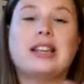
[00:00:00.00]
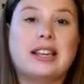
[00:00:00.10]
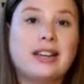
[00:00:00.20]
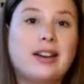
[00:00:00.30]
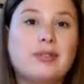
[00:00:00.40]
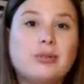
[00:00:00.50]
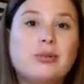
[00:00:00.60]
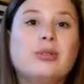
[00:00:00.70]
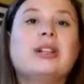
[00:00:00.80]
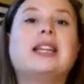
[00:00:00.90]
get
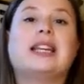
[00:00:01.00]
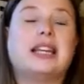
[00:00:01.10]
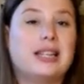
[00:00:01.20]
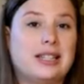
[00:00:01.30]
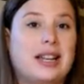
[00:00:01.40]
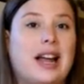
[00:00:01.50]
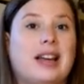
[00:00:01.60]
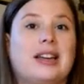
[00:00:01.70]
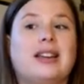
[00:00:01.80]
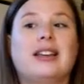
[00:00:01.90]
comfortable, get a
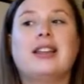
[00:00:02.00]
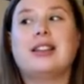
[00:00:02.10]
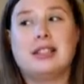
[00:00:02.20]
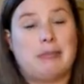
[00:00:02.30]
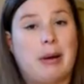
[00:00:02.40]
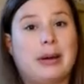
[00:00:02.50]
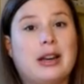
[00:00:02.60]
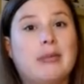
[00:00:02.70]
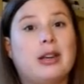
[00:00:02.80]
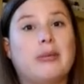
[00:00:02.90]
snack. It's probably
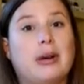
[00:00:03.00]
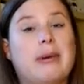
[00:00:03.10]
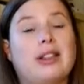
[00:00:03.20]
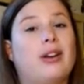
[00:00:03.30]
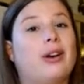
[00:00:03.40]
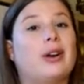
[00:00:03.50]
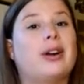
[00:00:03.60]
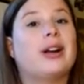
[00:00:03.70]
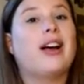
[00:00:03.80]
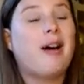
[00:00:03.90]
going to be one of my
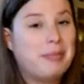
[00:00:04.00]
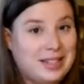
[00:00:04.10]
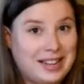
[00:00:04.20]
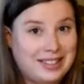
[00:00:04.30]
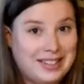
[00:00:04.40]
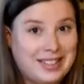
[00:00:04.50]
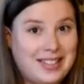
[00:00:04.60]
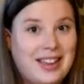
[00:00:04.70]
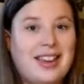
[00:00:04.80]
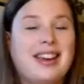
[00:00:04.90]
longer updates,
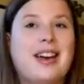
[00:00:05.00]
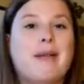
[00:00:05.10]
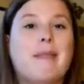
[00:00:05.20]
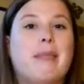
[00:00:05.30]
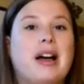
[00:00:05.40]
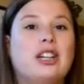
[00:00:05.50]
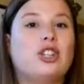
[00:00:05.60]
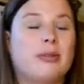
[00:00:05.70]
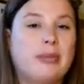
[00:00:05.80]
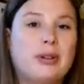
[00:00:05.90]
but
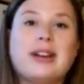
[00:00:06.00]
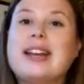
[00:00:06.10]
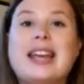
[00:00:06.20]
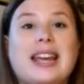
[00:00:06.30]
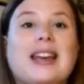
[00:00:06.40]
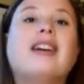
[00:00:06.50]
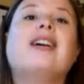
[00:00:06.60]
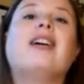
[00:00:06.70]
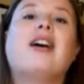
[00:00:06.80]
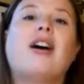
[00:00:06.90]
jumping right in
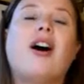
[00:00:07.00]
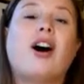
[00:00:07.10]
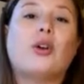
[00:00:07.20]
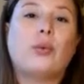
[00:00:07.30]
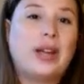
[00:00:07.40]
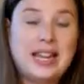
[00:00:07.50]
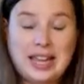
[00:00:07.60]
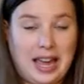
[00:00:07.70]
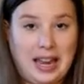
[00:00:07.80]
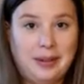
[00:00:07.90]
on weight
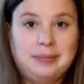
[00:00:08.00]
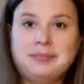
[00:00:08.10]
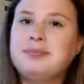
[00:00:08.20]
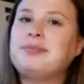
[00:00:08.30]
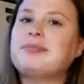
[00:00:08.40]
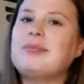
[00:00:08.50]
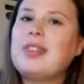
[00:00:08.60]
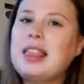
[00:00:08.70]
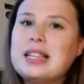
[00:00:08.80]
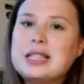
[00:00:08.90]
gain.
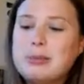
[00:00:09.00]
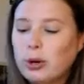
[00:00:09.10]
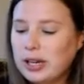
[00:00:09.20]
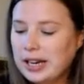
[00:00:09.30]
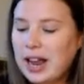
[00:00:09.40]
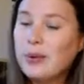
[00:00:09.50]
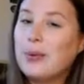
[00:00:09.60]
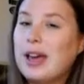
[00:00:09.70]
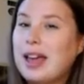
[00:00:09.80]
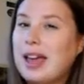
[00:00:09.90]
This morning I
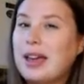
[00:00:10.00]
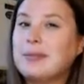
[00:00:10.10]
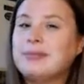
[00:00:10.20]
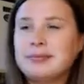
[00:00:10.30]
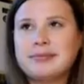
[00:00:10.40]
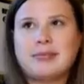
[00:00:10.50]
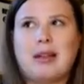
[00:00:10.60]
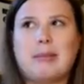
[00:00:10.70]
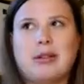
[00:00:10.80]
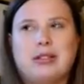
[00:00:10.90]
weigh
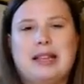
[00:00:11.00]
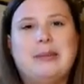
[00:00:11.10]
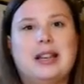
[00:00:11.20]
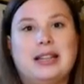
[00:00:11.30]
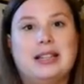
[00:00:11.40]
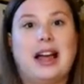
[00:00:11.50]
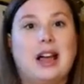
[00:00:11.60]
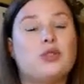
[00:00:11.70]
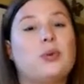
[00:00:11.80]
about the same that I did last